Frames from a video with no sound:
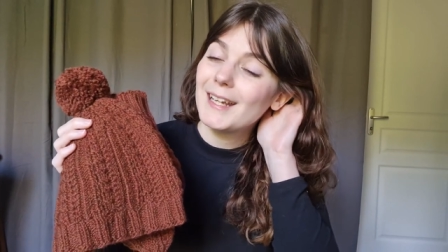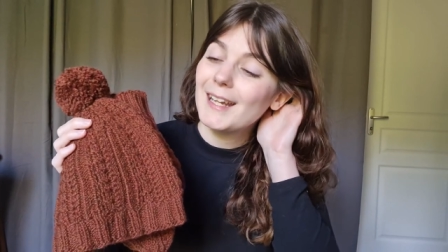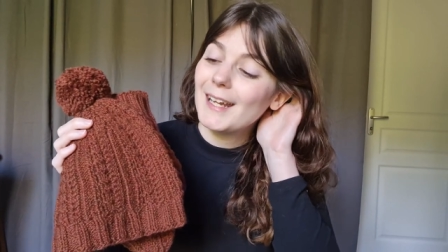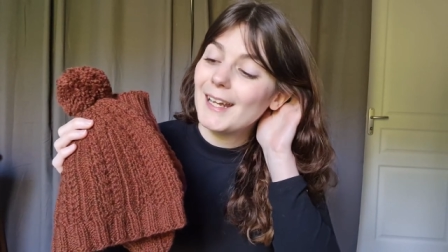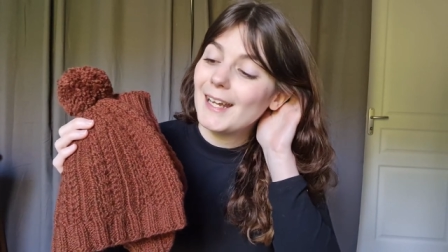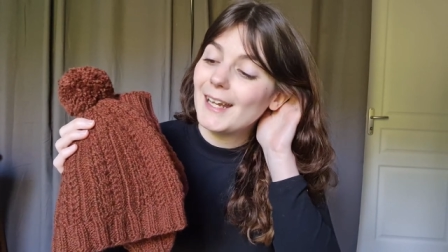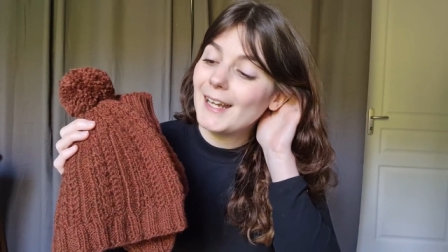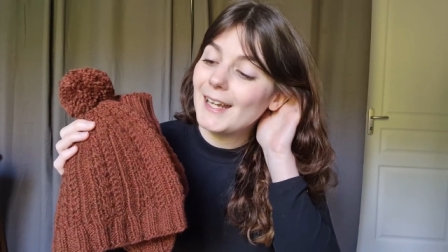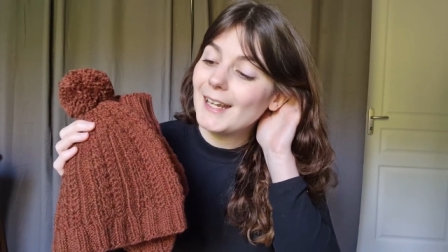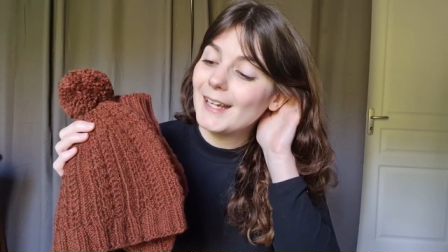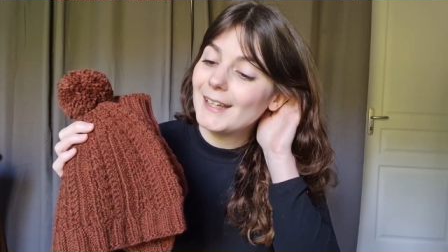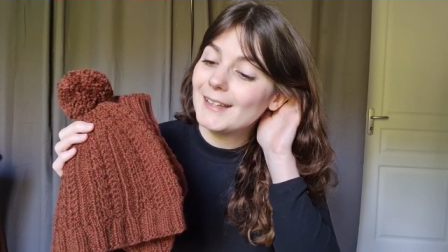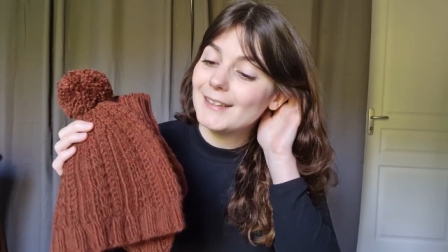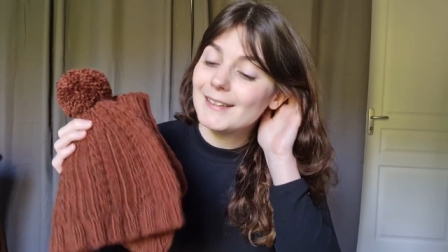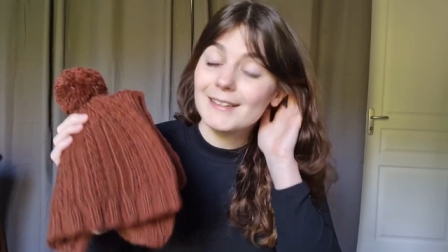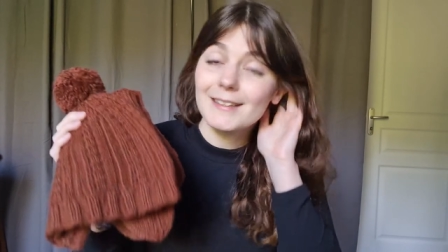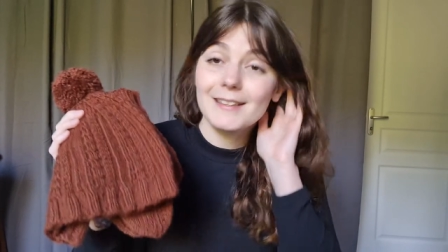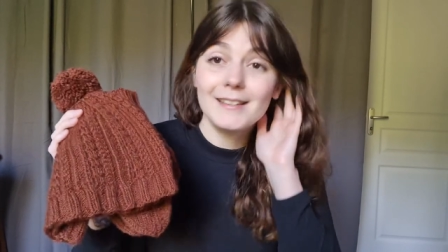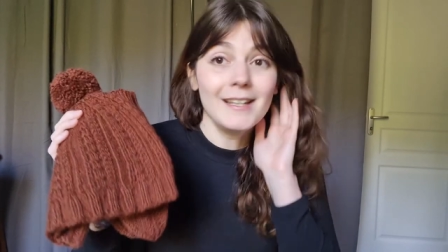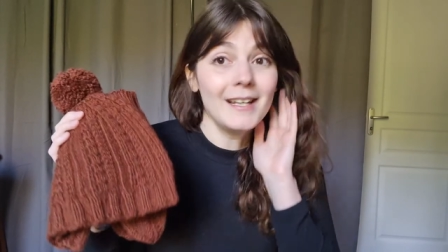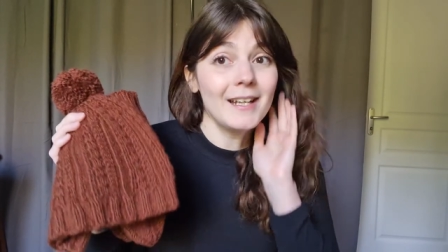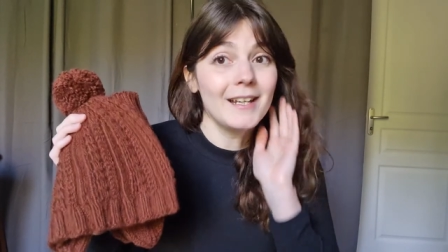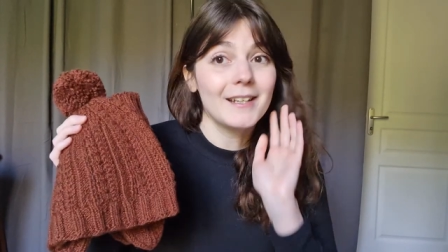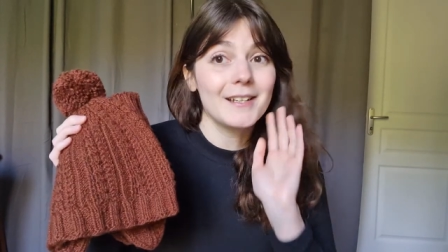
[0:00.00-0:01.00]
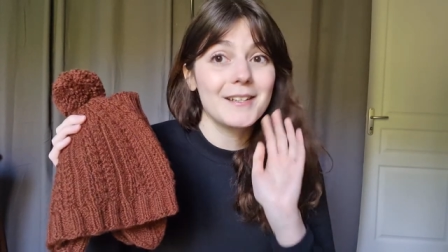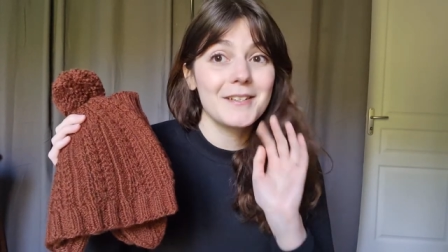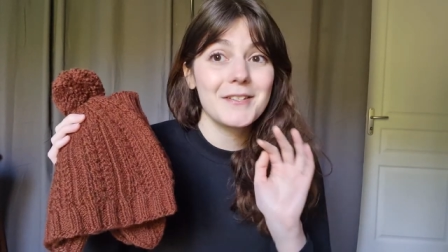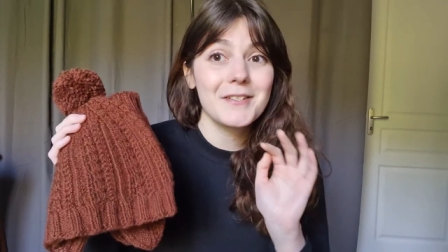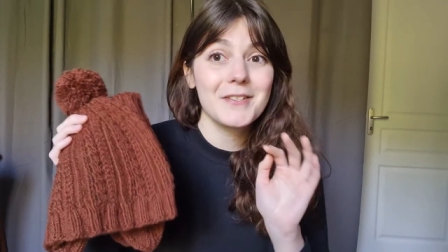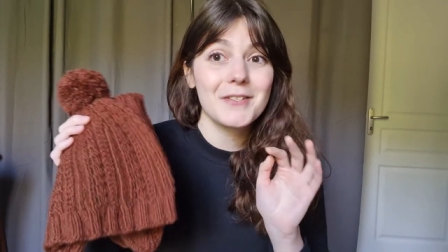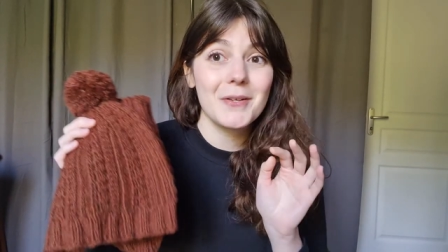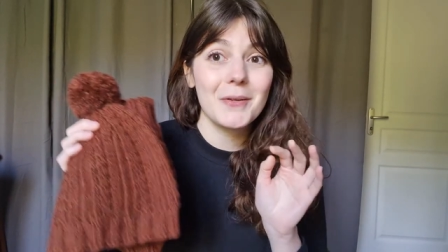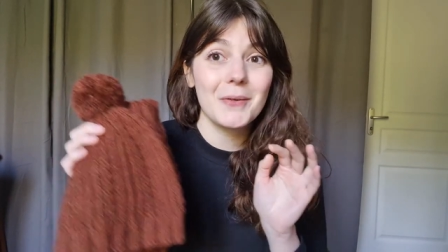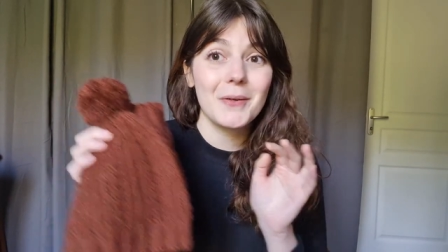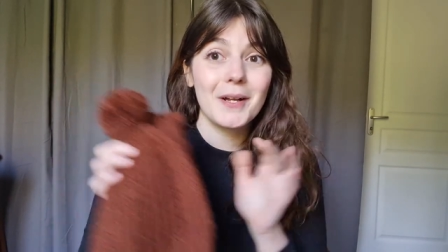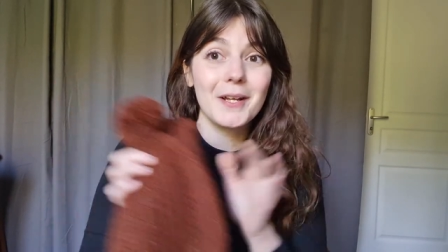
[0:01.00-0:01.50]
And yeah,
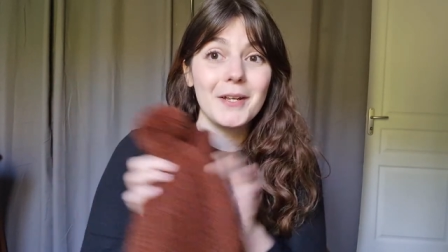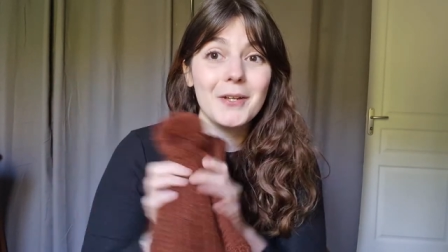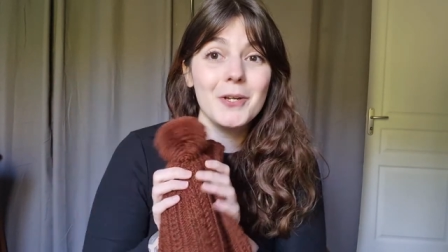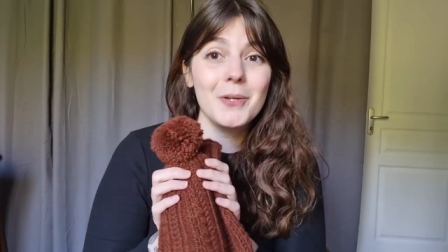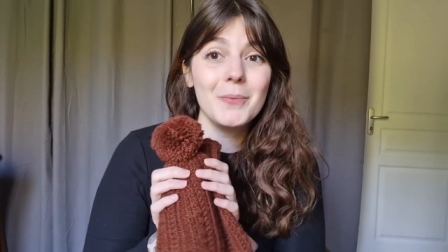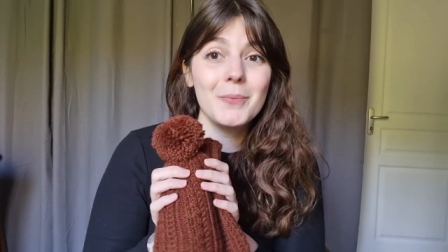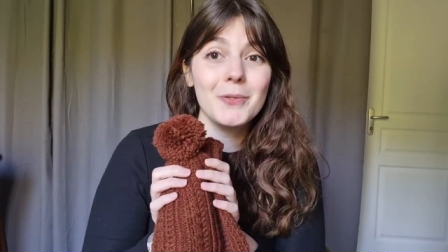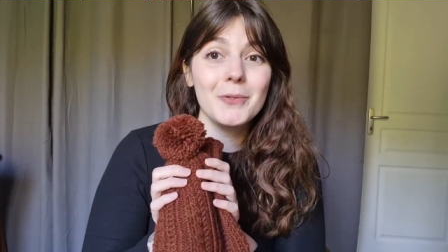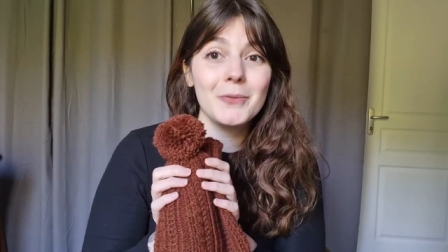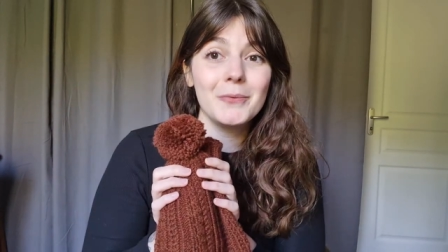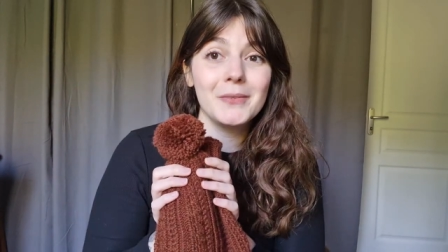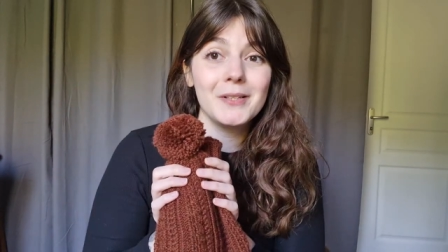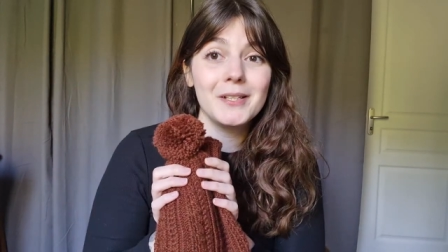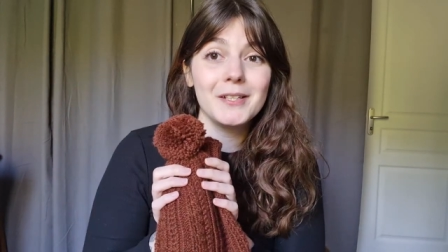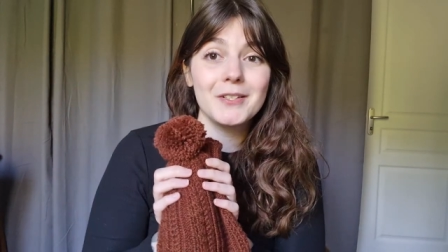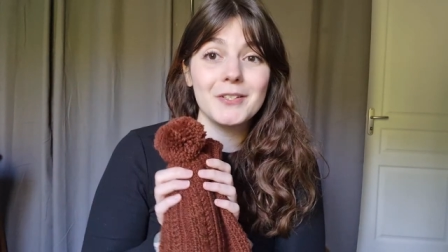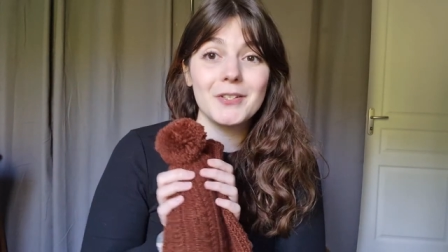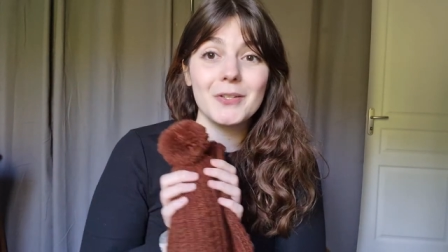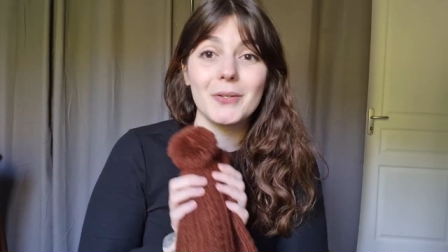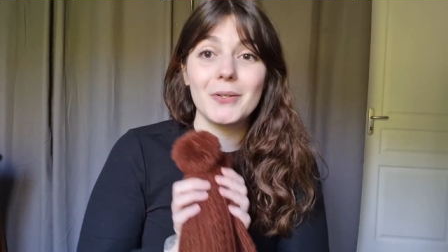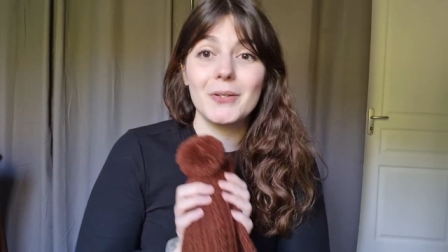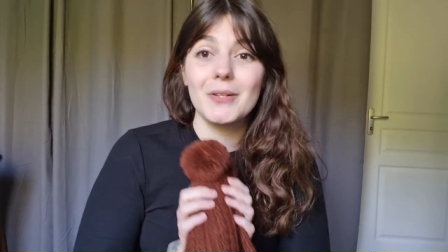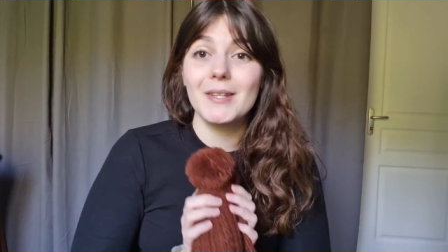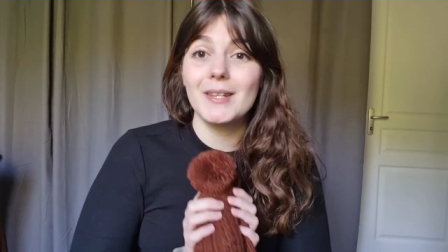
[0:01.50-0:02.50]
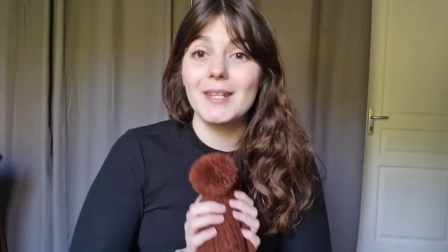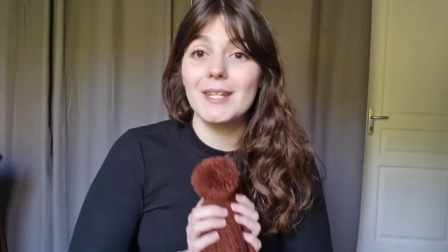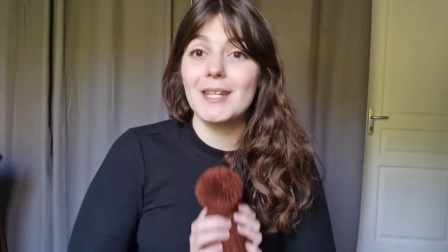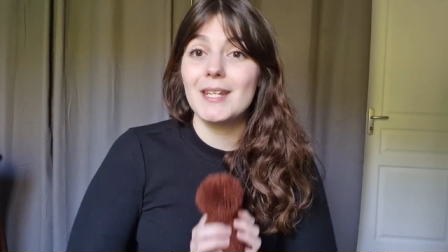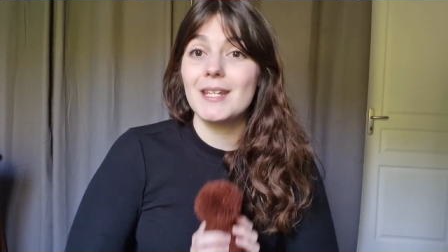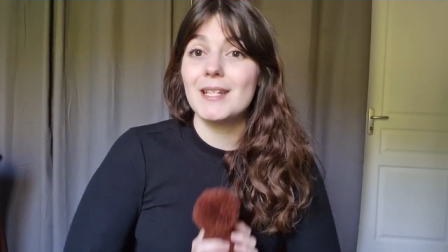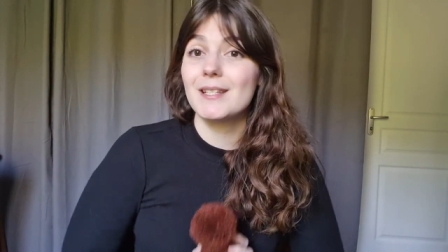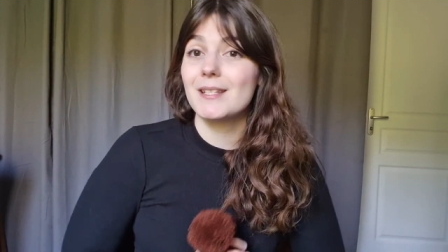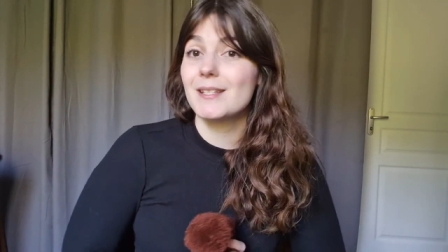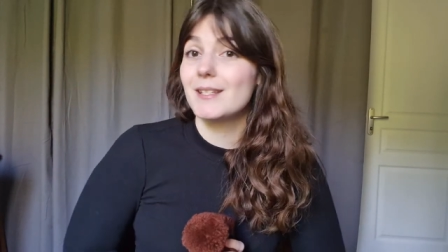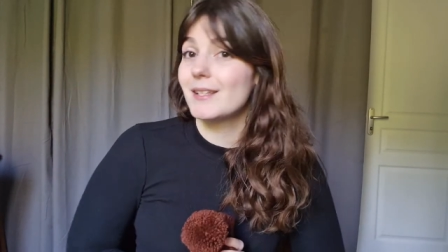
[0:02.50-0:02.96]
so I hope you will enjoy these.